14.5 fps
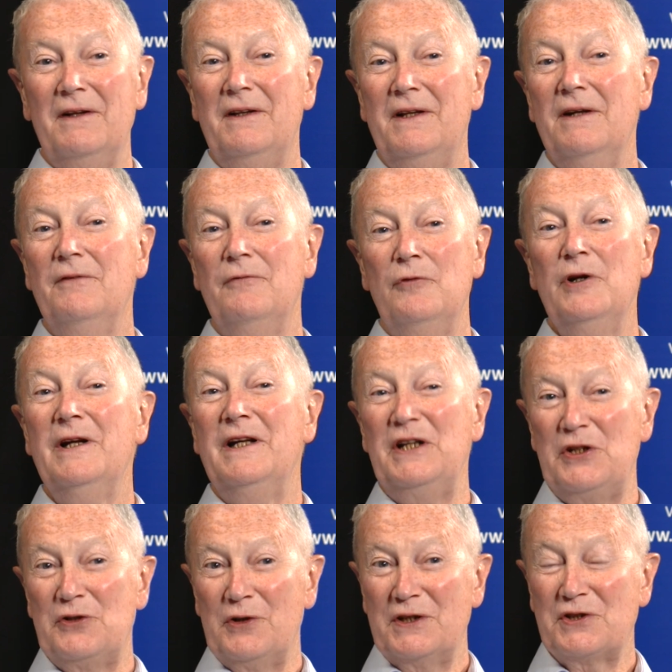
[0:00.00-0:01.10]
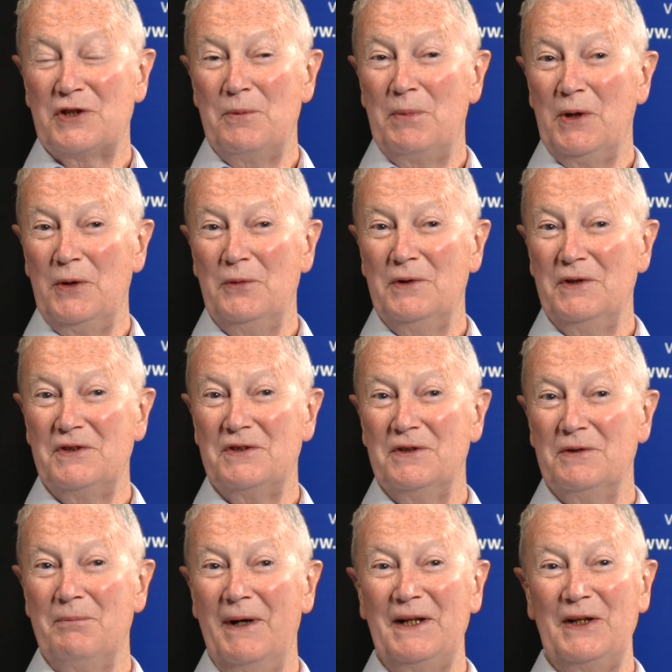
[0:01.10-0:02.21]
didn't really trust computers
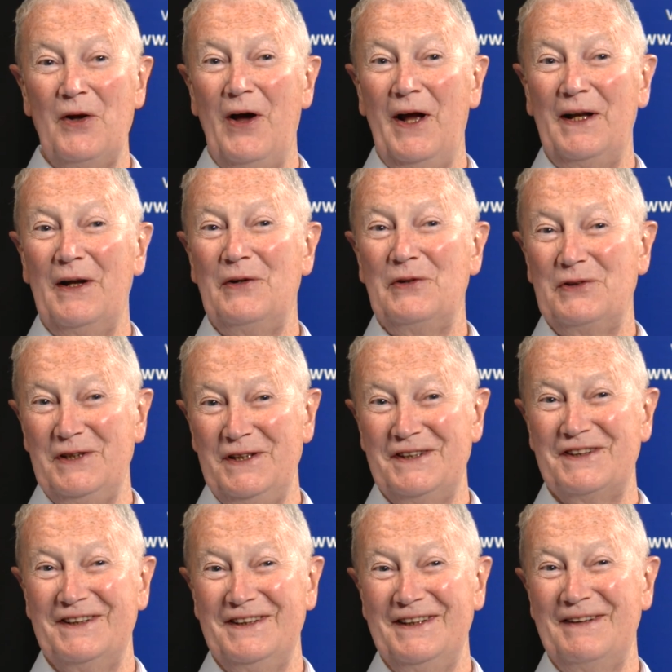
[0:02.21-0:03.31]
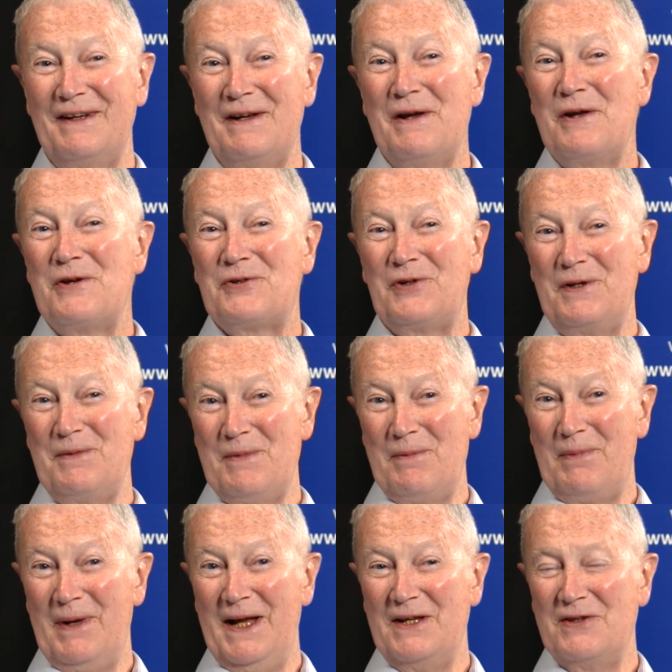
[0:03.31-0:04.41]
to make diagnosis and treatment
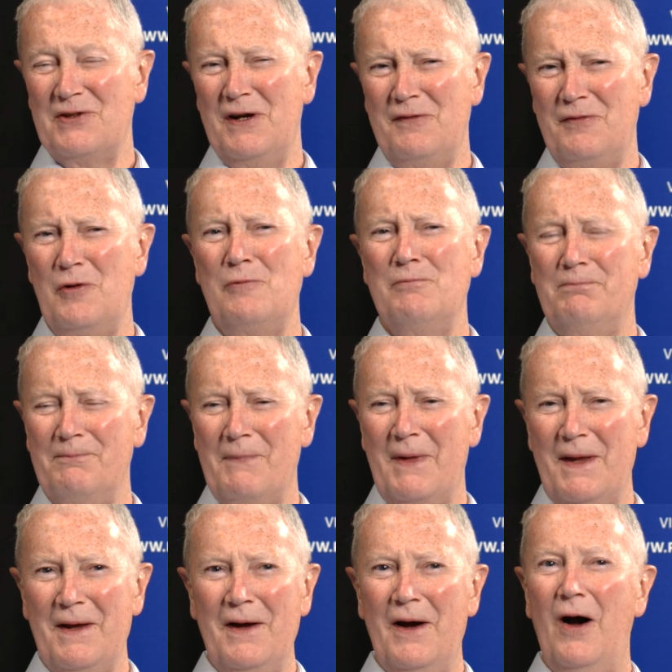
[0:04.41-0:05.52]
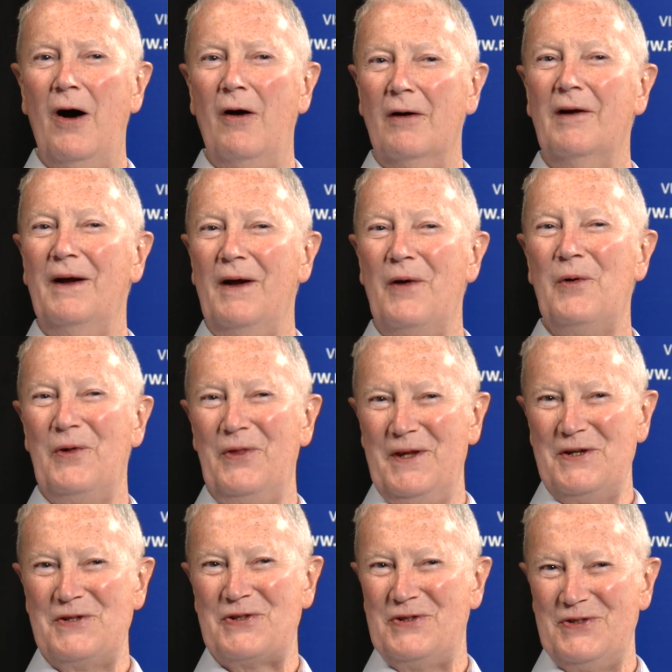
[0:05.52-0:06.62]
plans, so I thought I'll go on
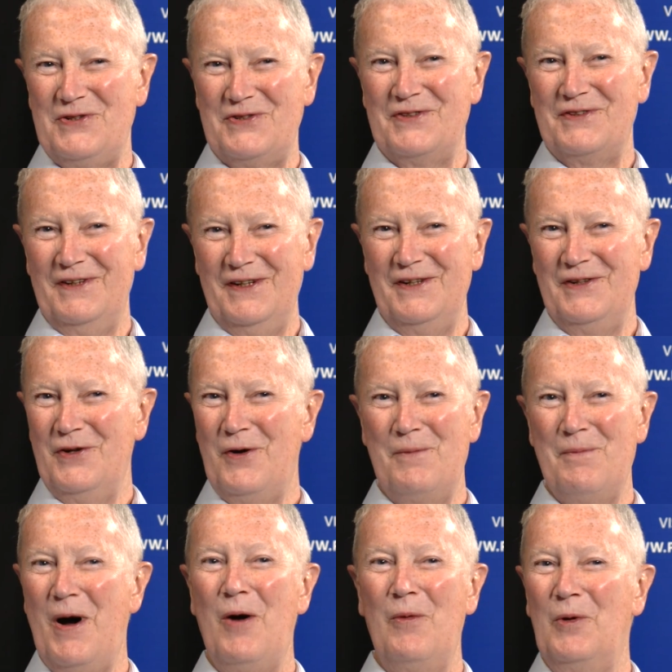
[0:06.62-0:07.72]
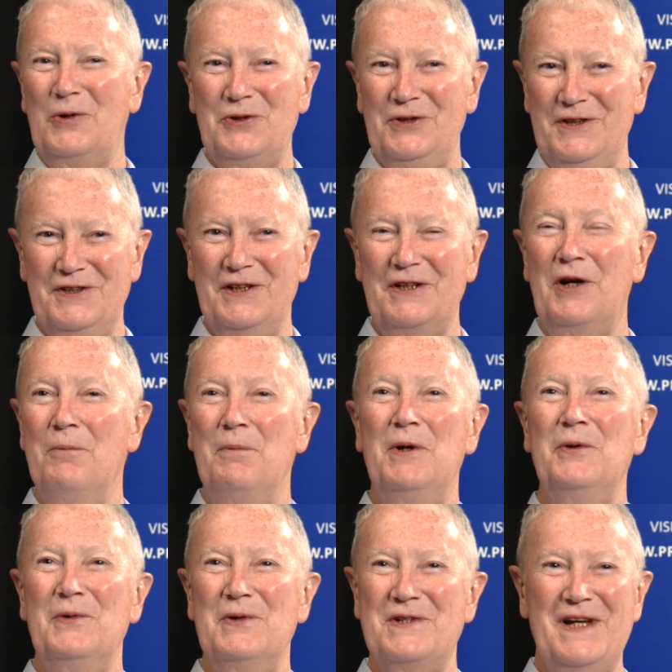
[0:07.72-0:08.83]
this because not on my watch is a
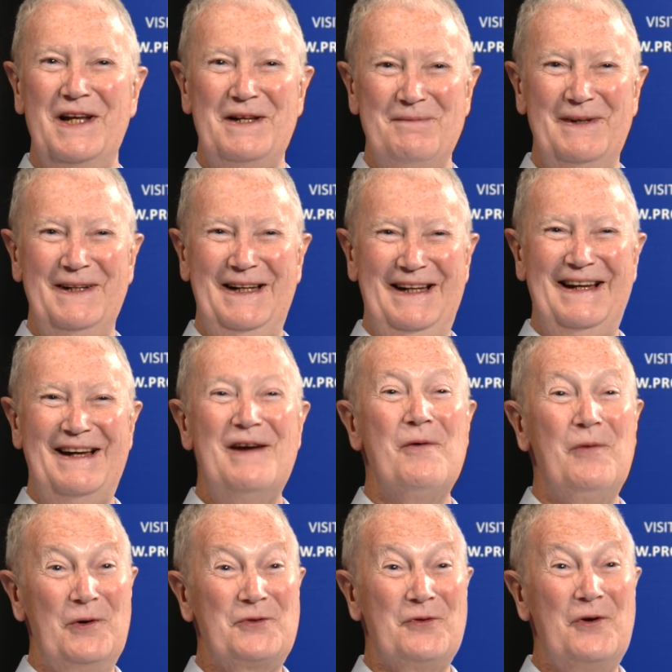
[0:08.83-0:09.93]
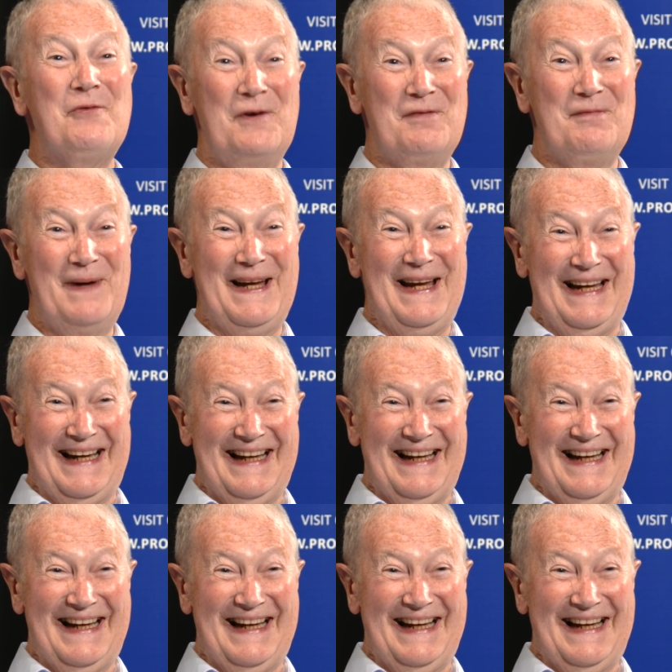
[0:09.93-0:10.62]
computer telling me what's wrong with me.